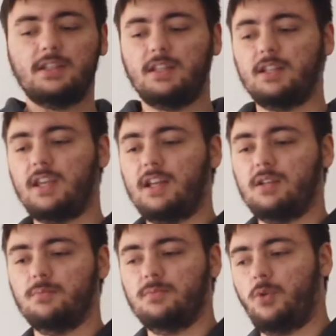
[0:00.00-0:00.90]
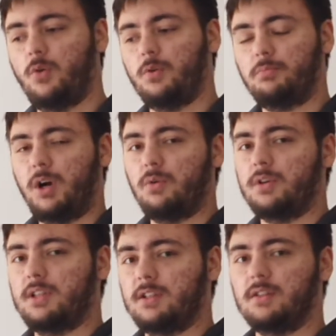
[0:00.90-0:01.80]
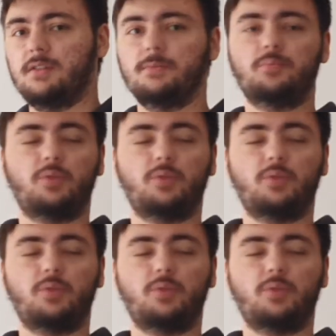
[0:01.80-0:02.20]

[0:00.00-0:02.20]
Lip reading: and then get him overpowered in the